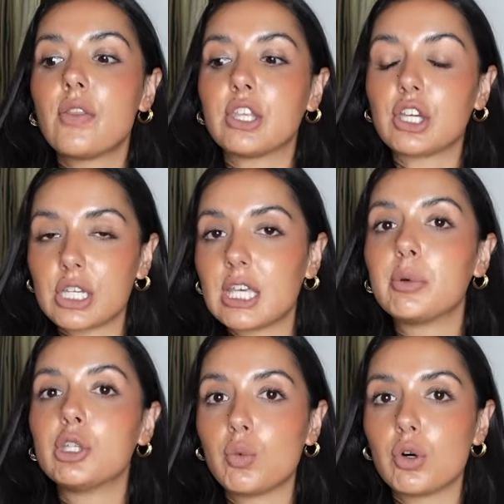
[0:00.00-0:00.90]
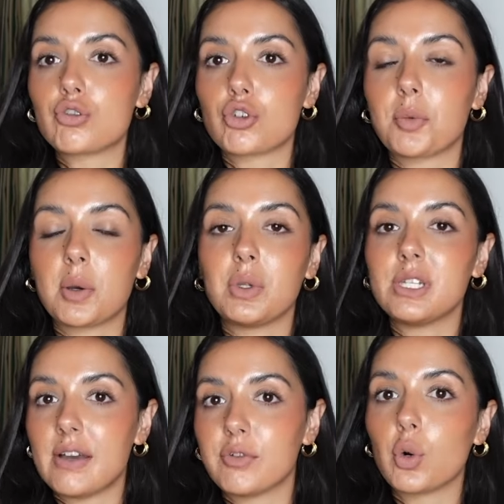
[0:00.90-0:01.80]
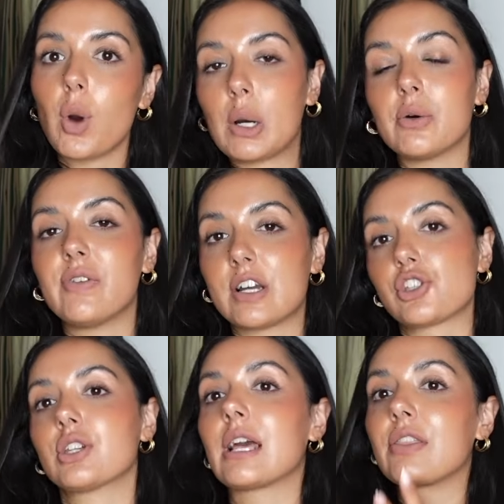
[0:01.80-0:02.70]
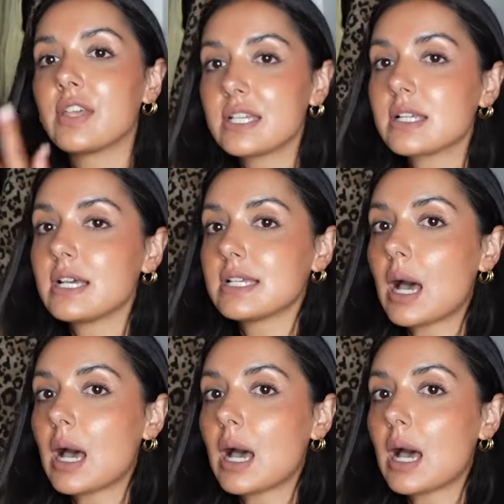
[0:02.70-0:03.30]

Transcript: that you can keep in your wardrobe and will never go out of fashion. Like, this is